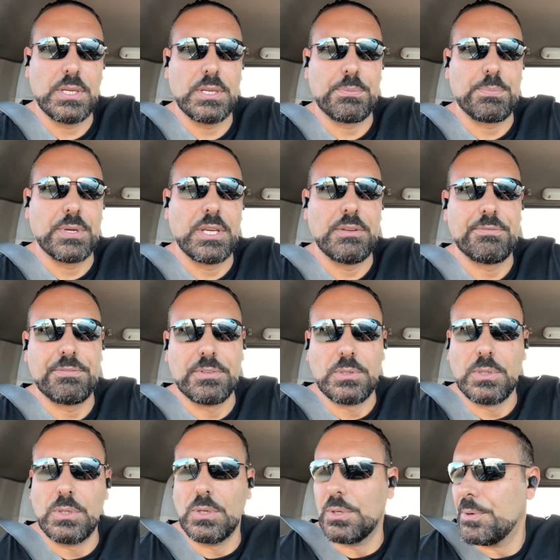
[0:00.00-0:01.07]
be
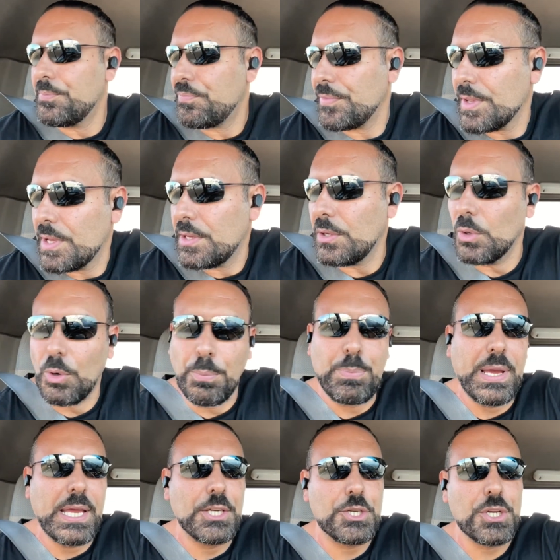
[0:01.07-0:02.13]
for your
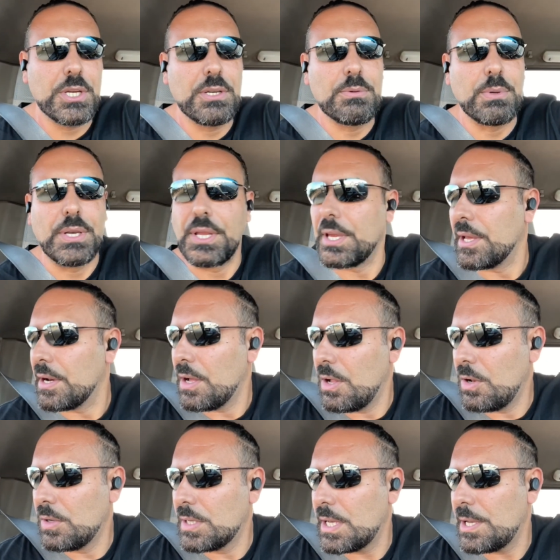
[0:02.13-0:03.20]
pension when you get
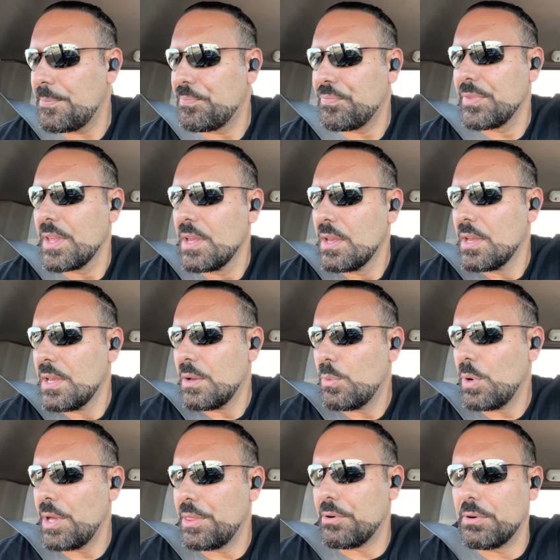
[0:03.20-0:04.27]
older,
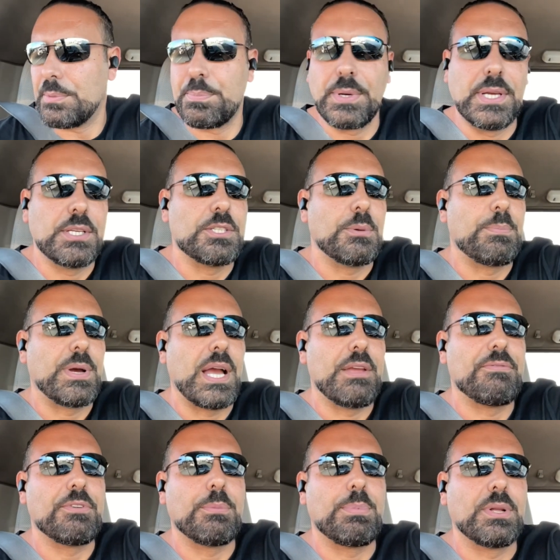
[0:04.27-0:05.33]
whether it be to pay
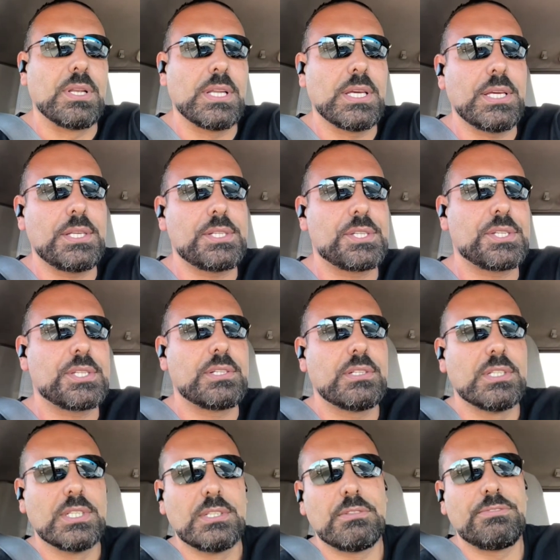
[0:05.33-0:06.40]
for police,
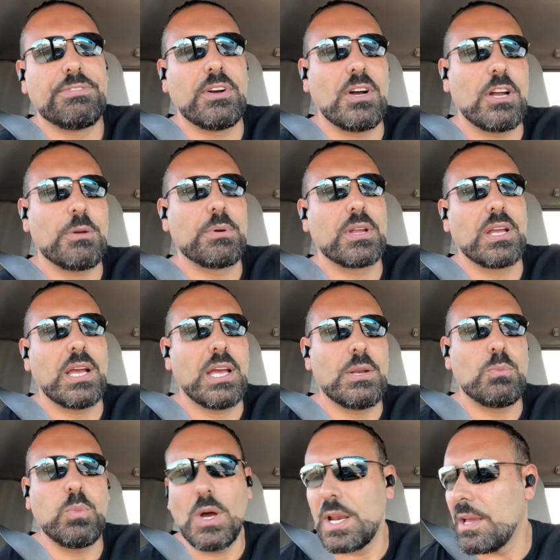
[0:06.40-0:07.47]
fire
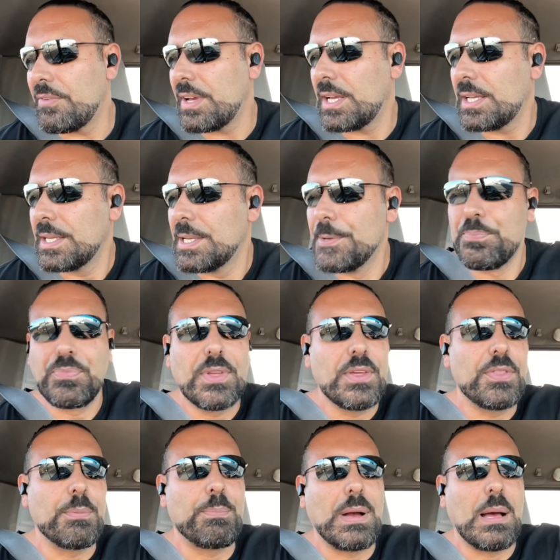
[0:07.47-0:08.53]
brigade, whatever
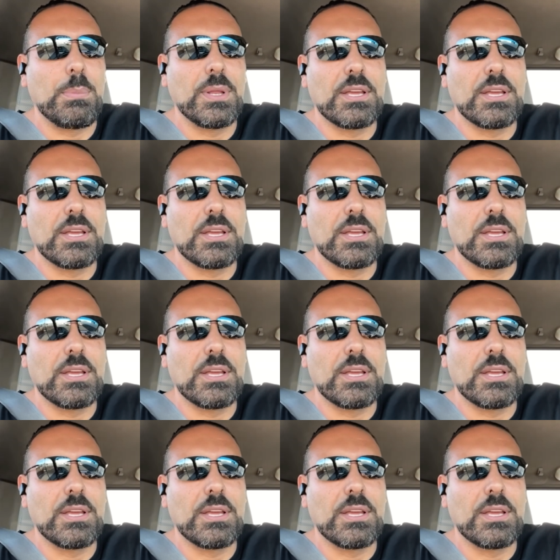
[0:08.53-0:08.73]
the public